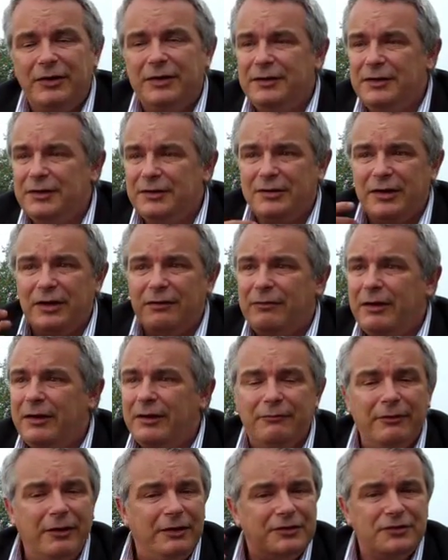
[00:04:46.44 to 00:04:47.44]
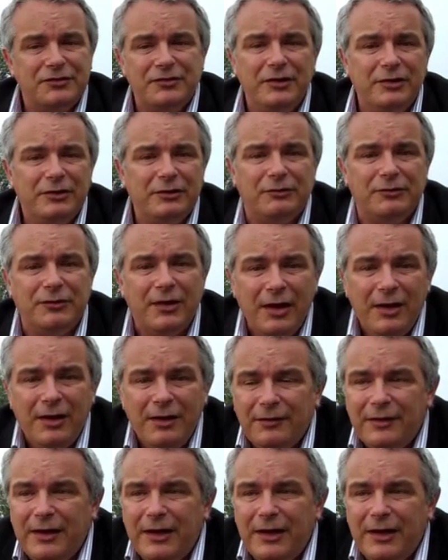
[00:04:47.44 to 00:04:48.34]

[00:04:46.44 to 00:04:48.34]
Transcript: ideas going round and round in circles,